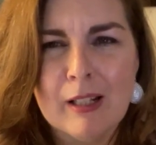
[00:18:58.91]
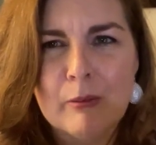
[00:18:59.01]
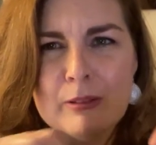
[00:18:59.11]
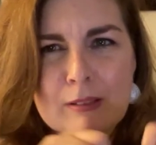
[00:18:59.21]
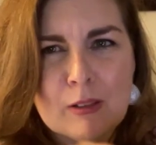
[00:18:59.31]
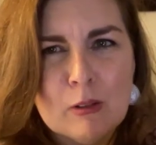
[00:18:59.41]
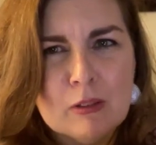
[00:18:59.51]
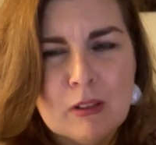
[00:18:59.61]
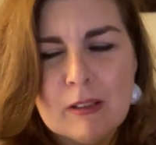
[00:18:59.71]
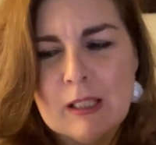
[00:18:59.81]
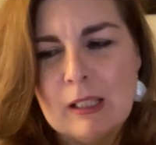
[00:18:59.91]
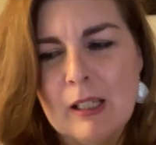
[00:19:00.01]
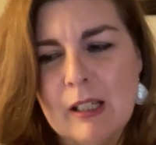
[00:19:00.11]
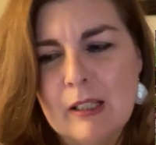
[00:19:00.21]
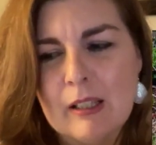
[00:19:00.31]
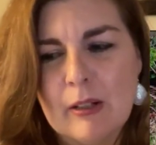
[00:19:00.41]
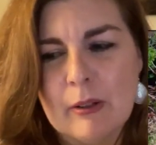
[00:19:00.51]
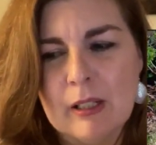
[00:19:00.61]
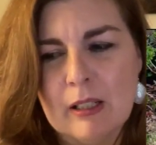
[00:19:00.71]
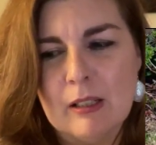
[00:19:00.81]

And it was a little donkey carrying a,